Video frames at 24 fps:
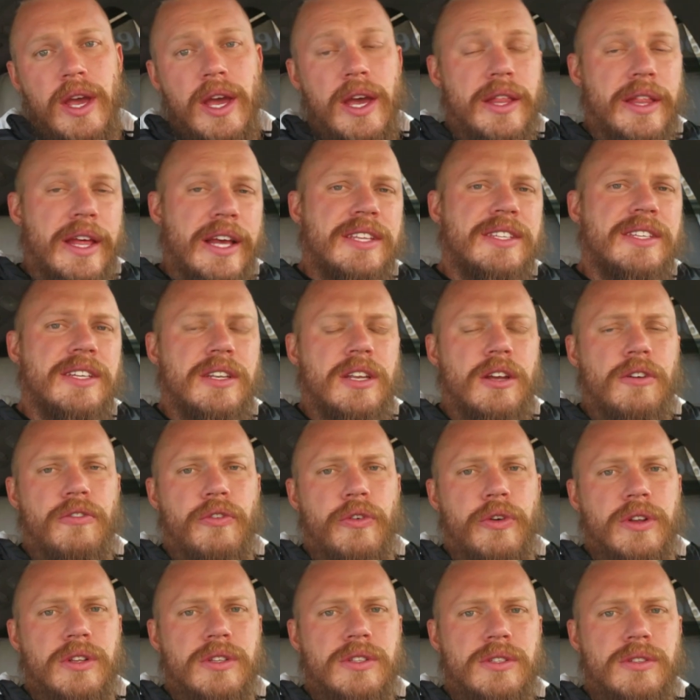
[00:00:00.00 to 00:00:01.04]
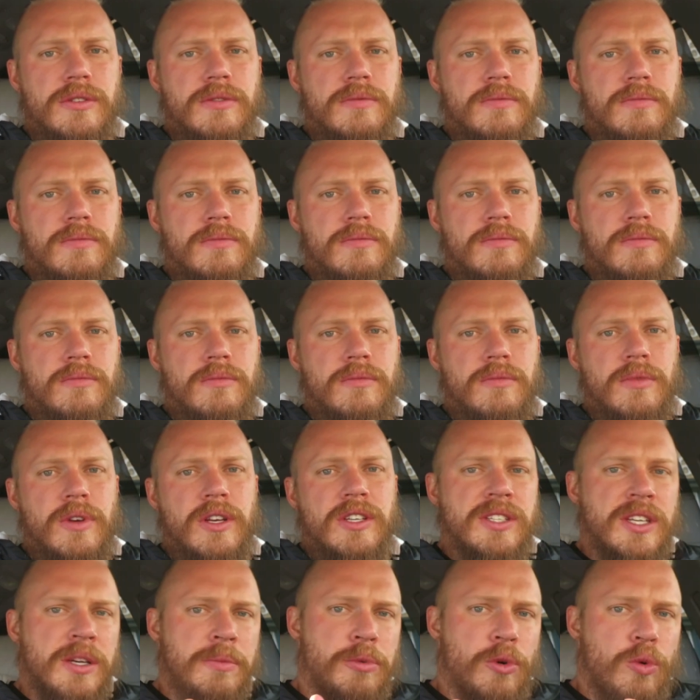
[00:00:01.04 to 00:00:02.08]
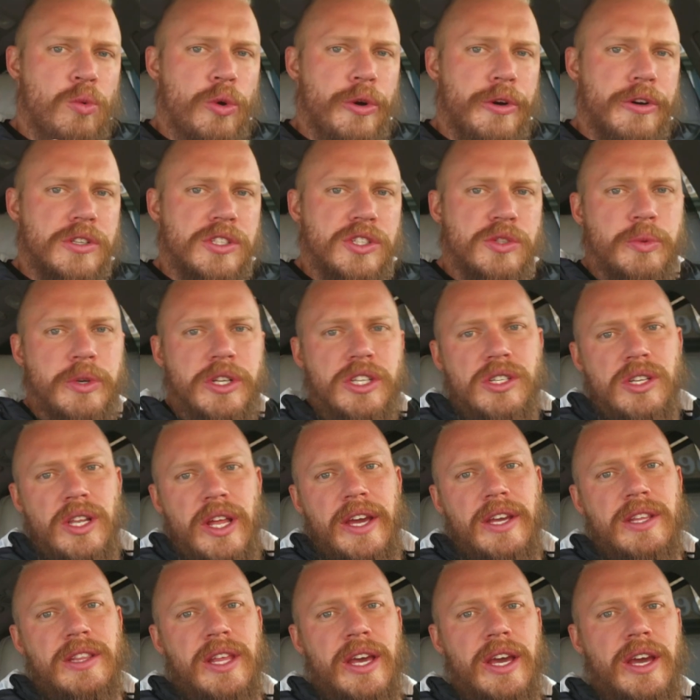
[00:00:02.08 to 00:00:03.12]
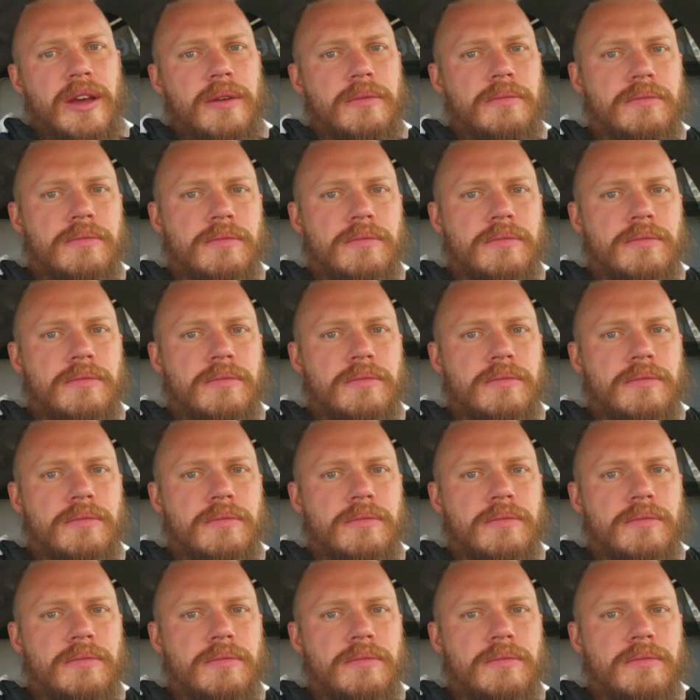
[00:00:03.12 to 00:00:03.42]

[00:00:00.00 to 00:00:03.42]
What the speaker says: That's the difference. A simple word switch like that